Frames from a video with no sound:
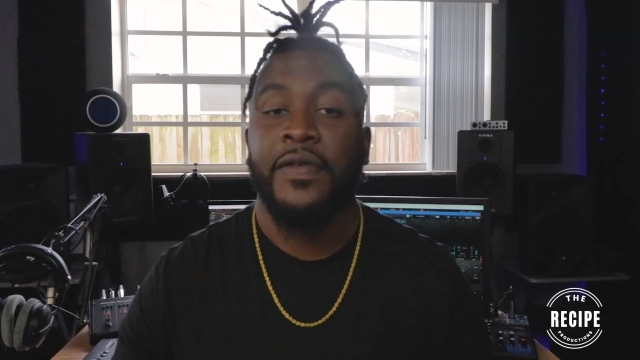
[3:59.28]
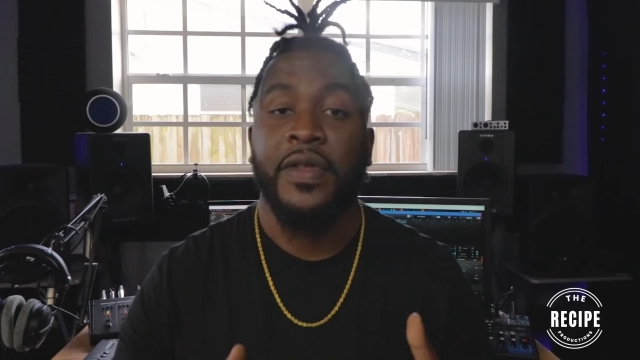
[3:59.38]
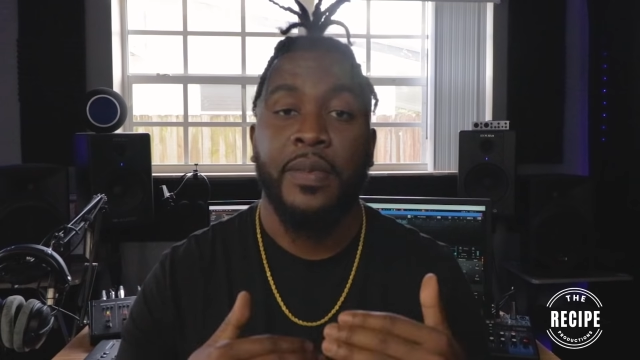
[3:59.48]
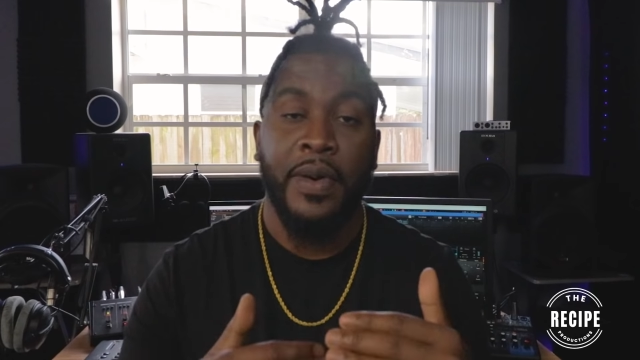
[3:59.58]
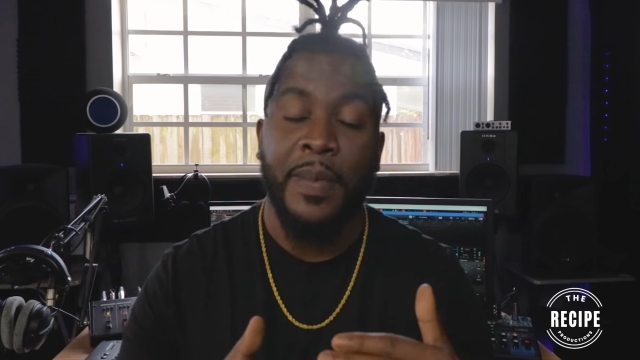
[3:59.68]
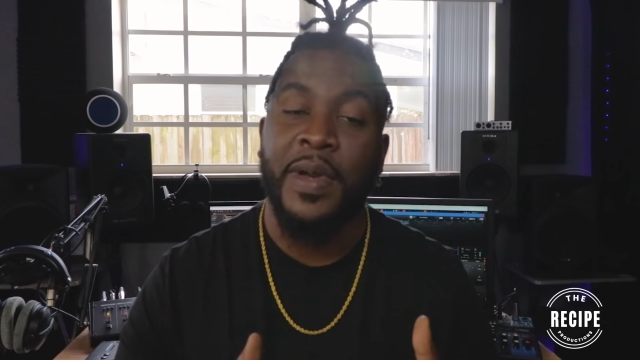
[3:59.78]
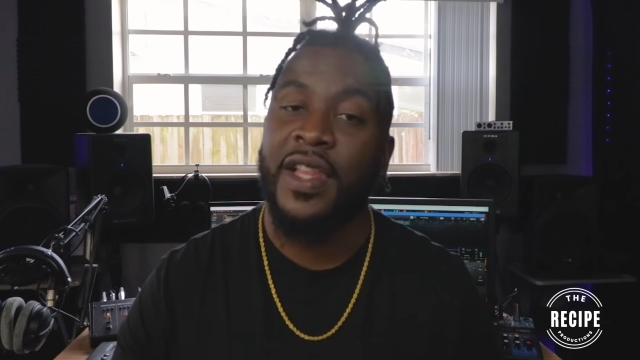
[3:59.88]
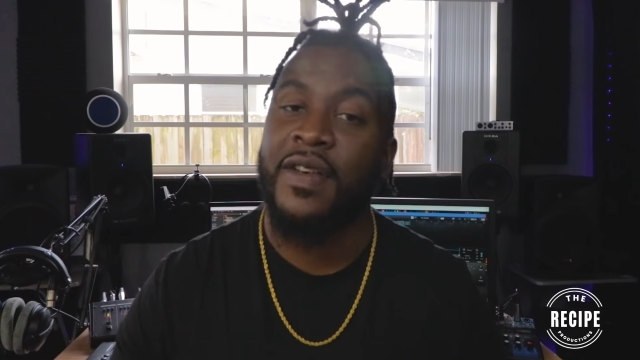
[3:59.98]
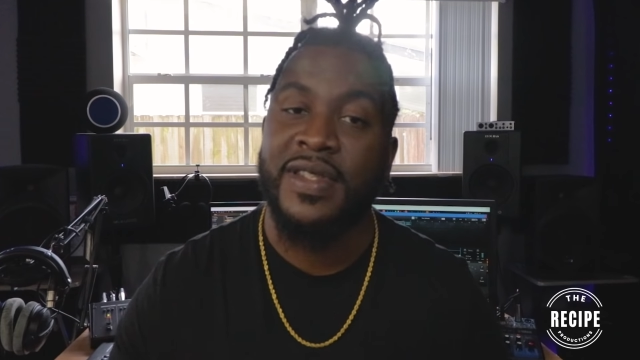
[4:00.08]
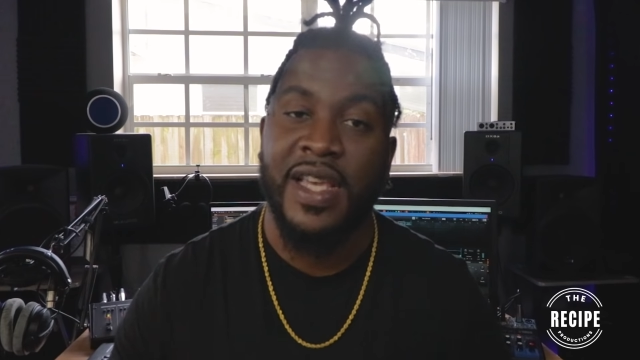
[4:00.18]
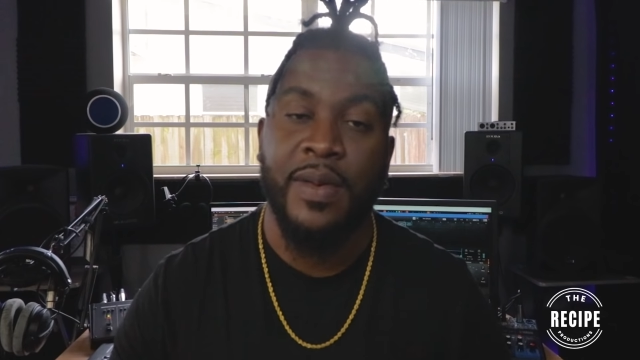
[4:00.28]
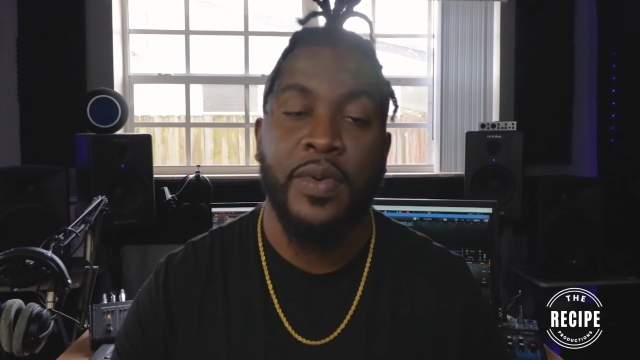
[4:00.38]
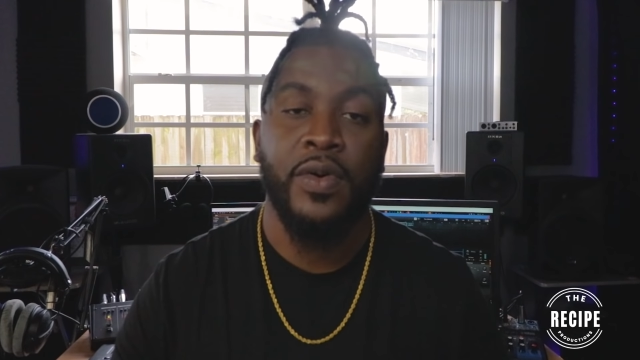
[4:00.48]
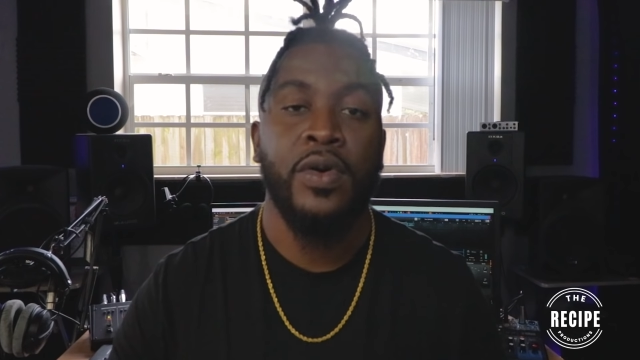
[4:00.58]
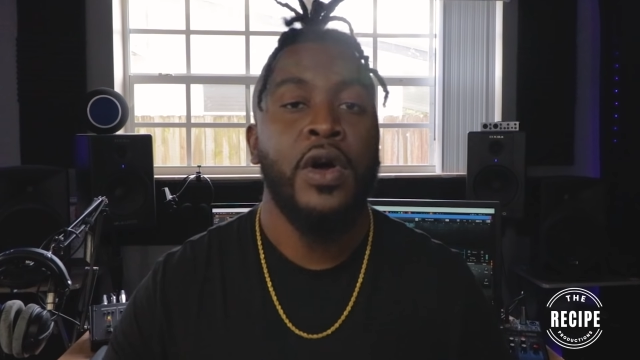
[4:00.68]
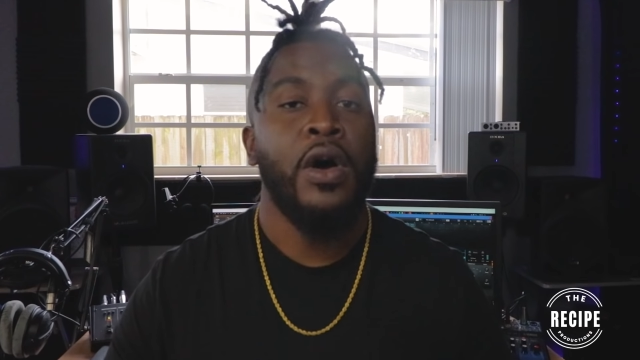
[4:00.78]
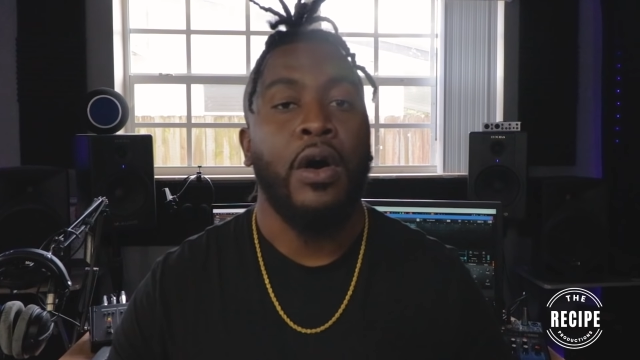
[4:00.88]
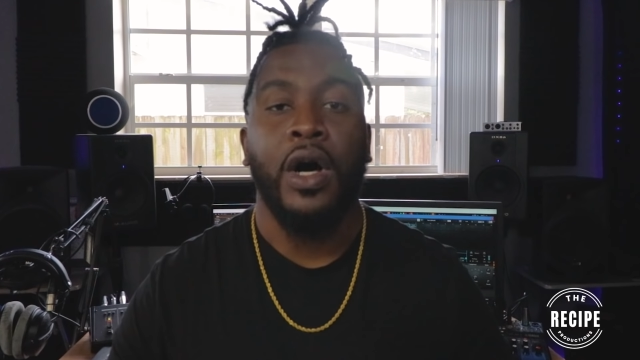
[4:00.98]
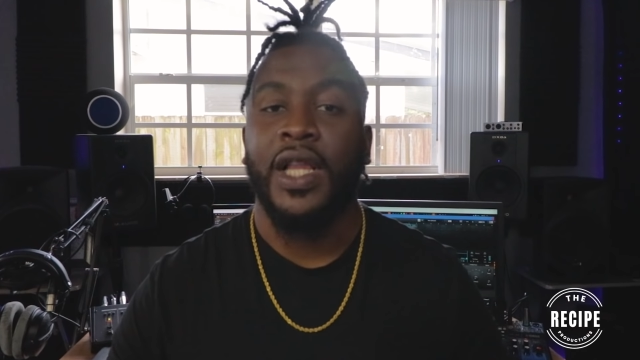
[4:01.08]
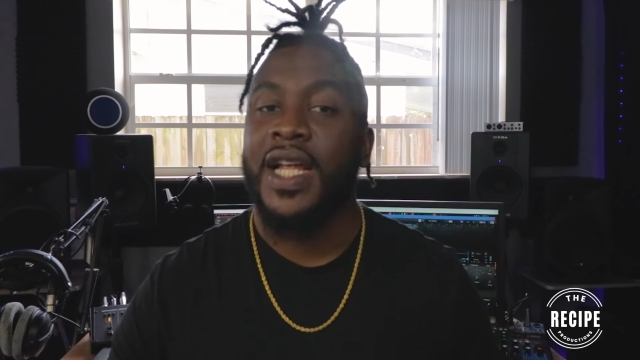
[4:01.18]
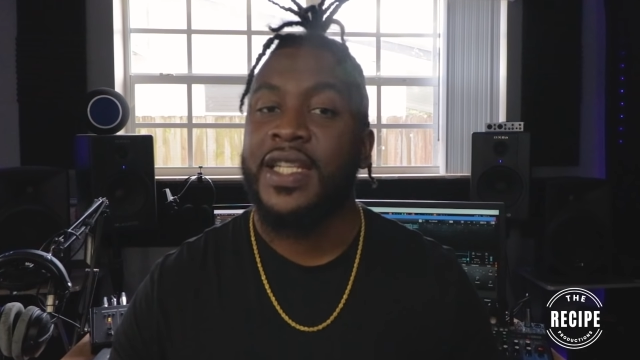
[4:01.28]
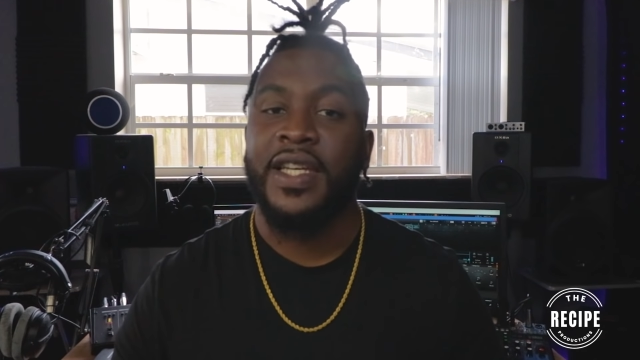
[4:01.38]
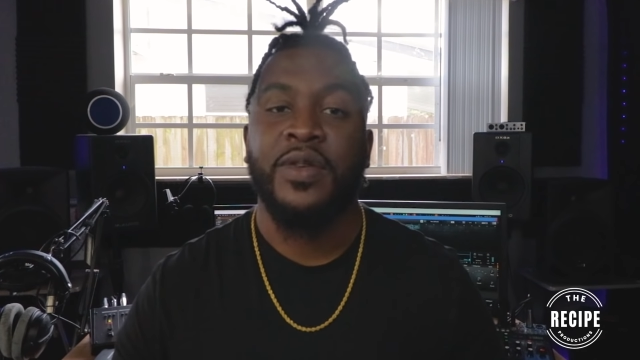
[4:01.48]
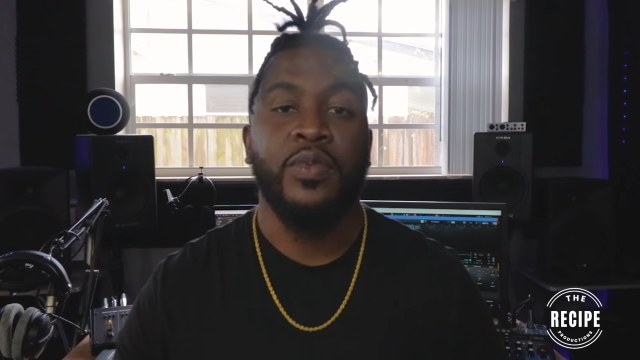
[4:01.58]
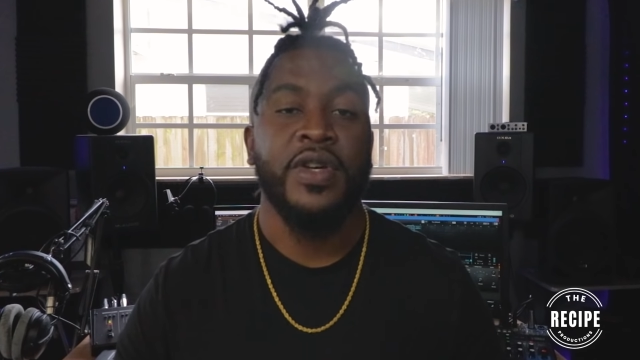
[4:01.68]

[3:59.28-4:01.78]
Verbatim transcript: For the Puppy Love sample, all I did